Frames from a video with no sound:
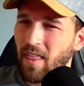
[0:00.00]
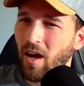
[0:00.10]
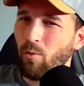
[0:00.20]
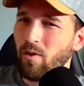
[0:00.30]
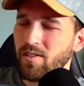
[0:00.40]

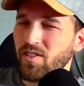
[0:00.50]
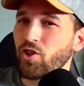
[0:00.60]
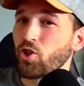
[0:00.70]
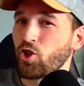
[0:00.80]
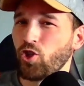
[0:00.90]
That was
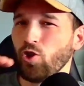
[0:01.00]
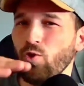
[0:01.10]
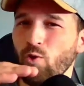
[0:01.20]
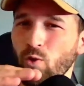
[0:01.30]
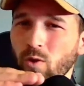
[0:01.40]
the
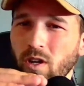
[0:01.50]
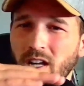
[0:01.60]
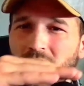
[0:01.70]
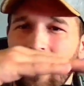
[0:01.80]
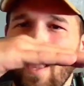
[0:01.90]
shoe.
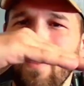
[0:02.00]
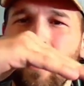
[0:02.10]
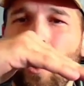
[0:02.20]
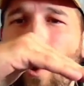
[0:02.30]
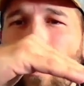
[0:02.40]
In
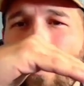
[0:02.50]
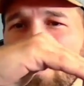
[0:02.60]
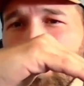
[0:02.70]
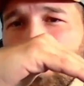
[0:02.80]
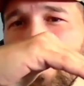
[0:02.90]
the
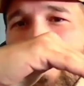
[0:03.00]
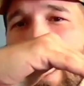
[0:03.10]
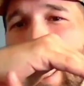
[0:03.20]
arch, it